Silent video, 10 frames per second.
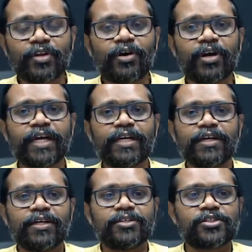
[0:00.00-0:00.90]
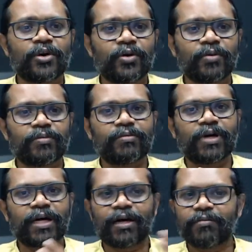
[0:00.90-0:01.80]
All right. So
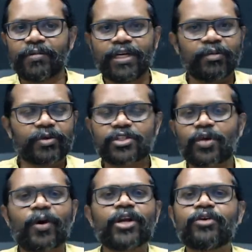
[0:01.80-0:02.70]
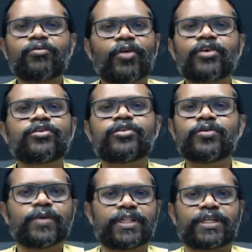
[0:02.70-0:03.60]
it depends on what you want to do
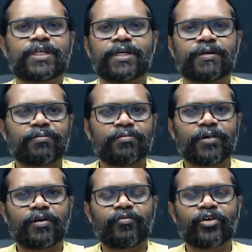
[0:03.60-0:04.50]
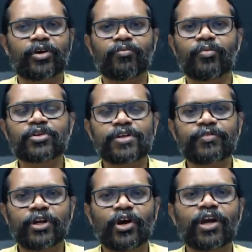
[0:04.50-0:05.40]
with it. For most of
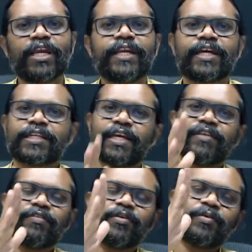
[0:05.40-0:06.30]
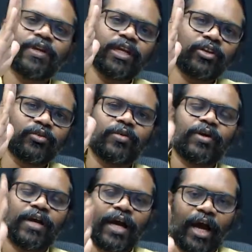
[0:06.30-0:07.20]
the nonlinear things, you need to
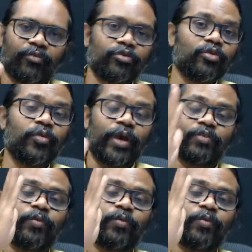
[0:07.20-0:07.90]
have two ways.